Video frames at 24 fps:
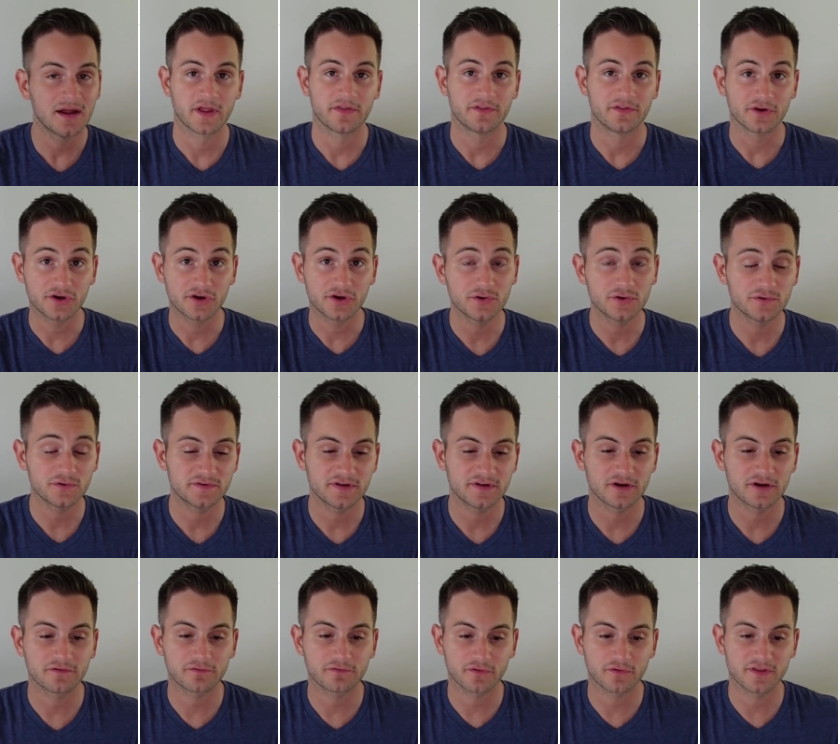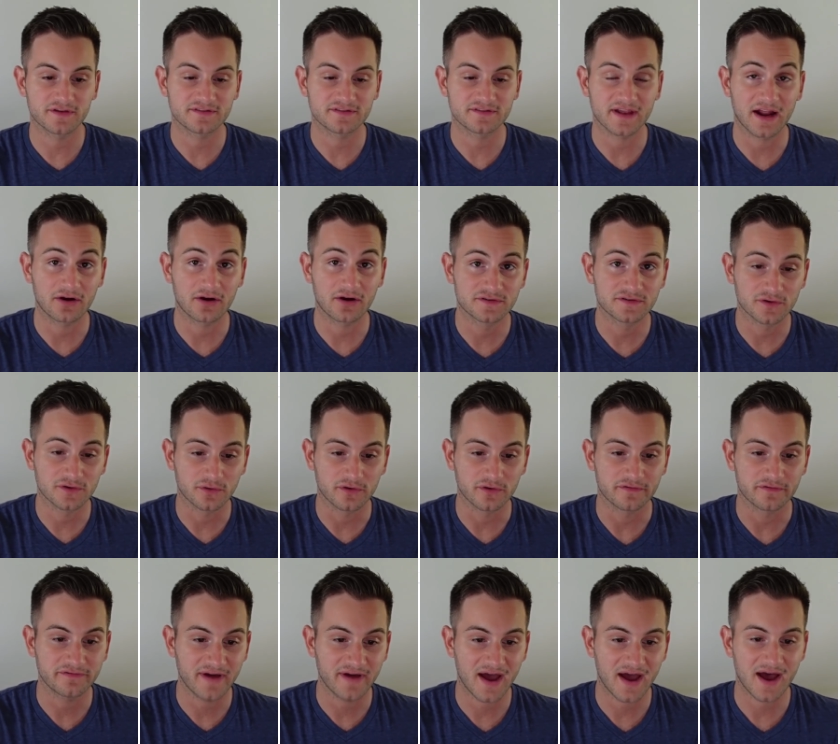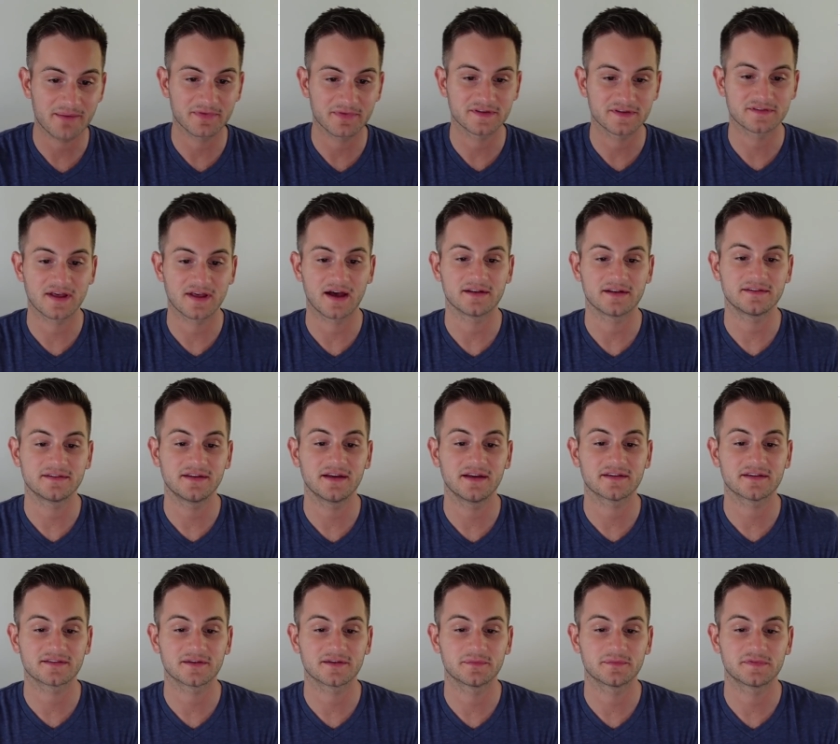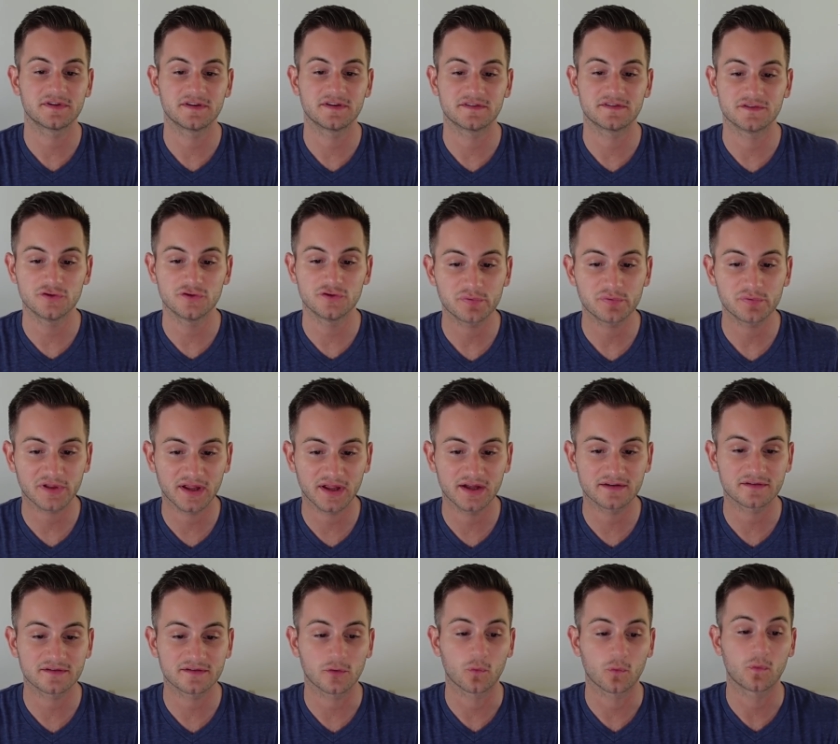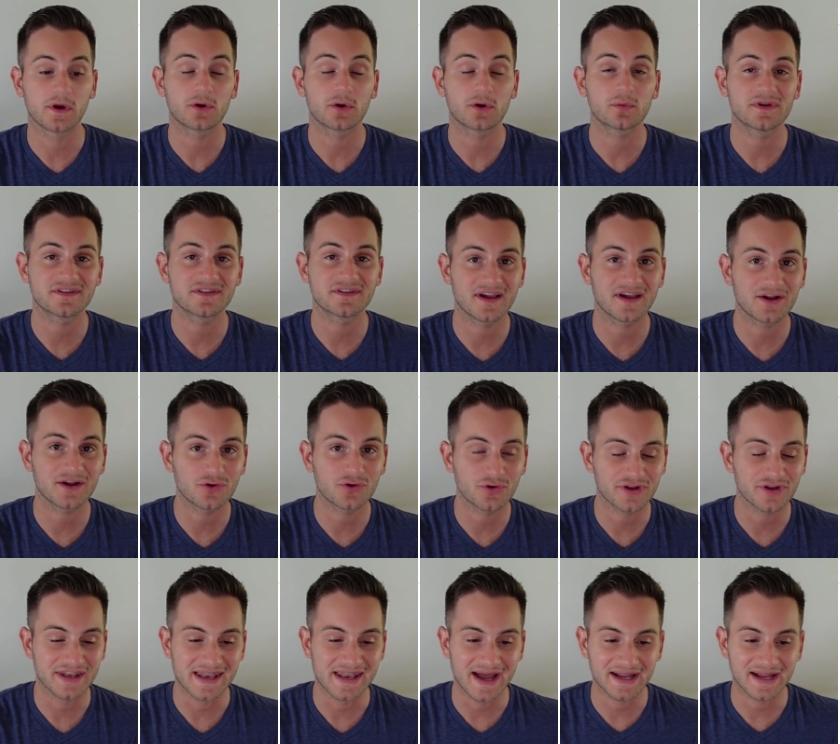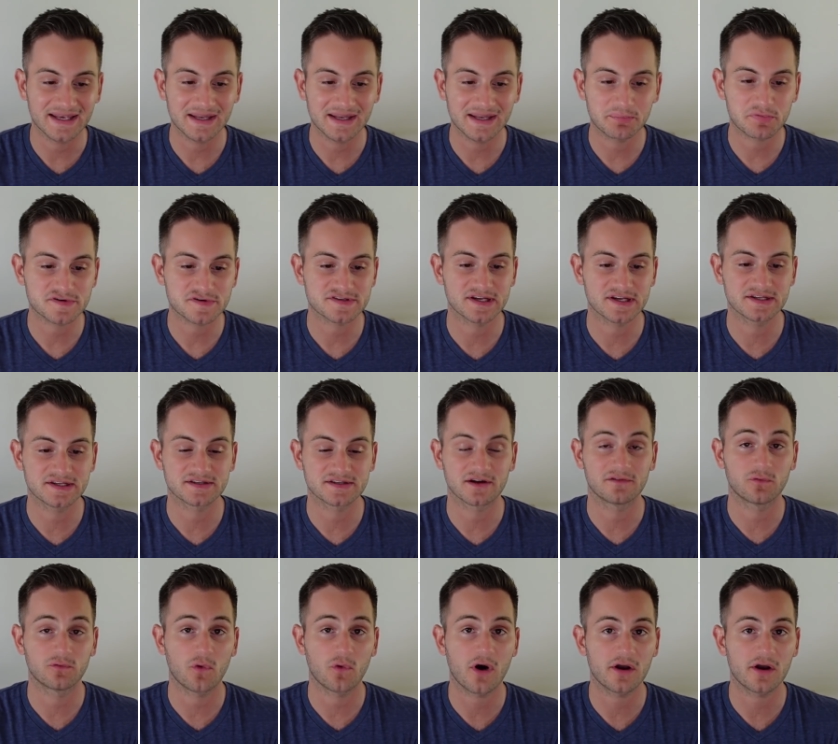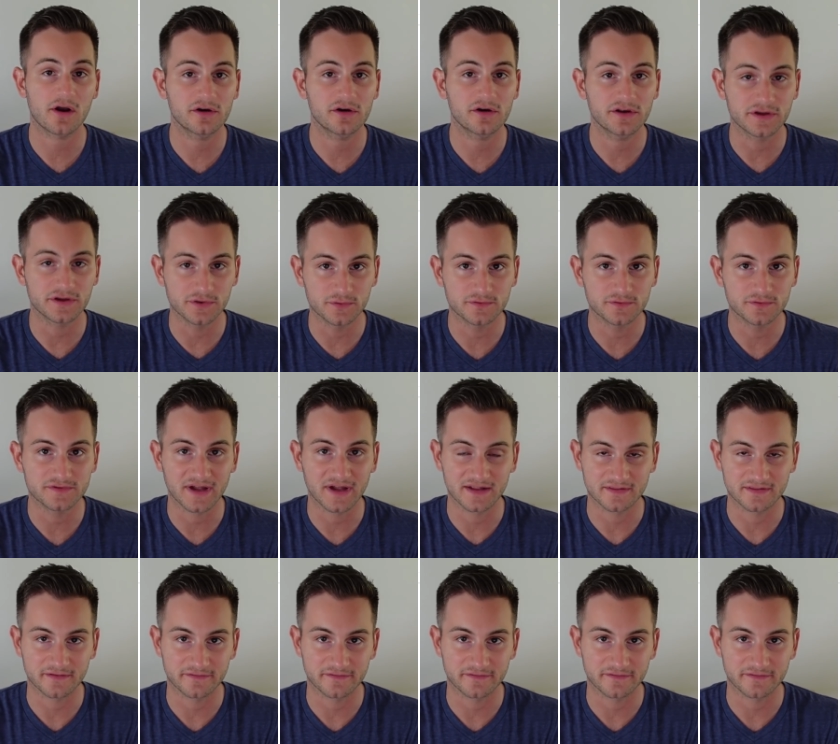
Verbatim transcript: the good news here for this Arizona fab is that TSMC's new plant will recycle 90% of water used at the